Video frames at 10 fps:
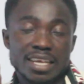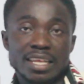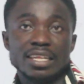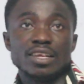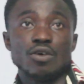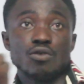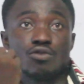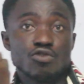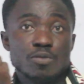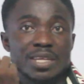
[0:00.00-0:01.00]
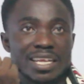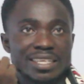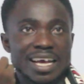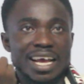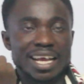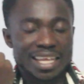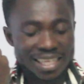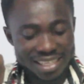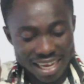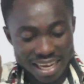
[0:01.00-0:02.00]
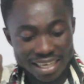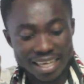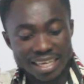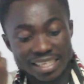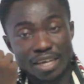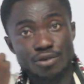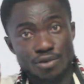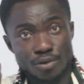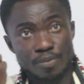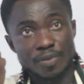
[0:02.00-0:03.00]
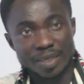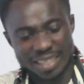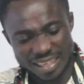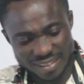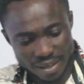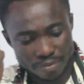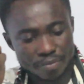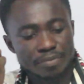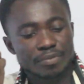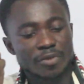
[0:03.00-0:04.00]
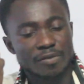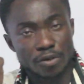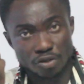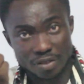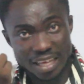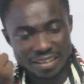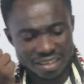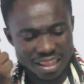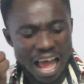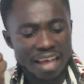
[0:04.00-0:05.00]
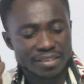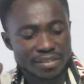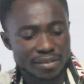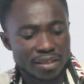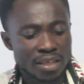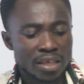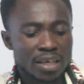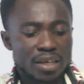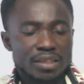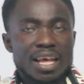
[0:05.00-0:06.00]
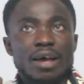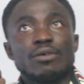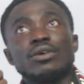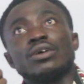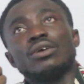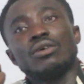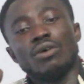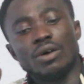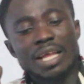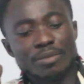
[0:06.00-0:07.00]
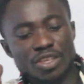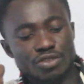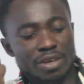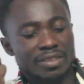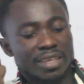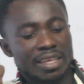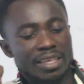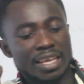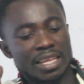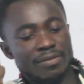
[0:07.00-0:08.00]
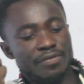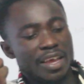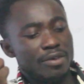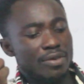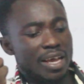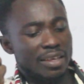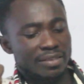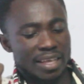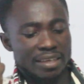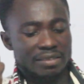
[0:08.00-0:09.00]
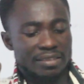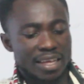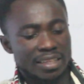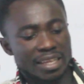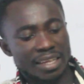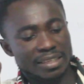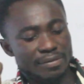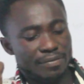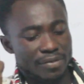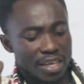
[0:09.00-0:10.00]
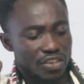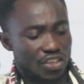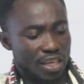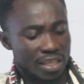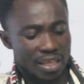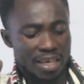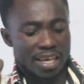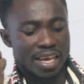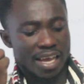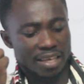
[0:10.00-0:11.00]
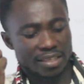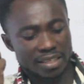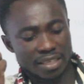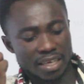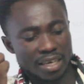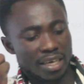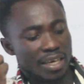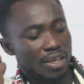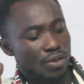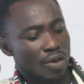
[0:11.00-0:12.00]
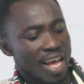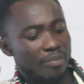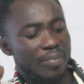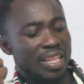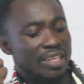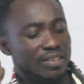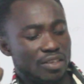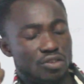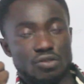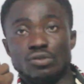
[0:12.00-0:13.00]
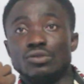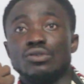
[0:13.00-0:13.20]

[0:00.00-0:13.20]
in ungroup data than the group data for today's class. Now, all I'm interested in variance and standard deviation is your ability to